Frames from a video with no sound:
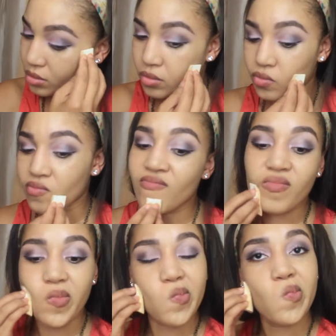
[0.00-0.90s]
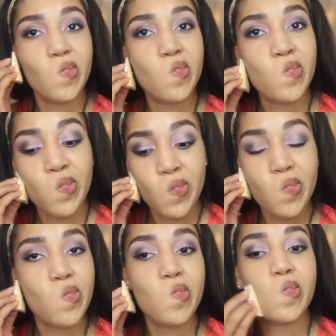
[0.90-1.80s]
to oily skin. It's good for
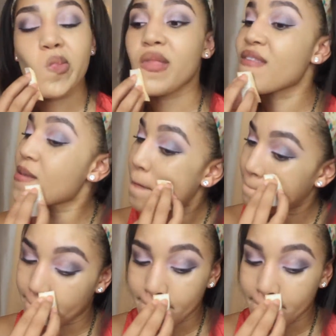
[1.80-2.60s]
all skin types.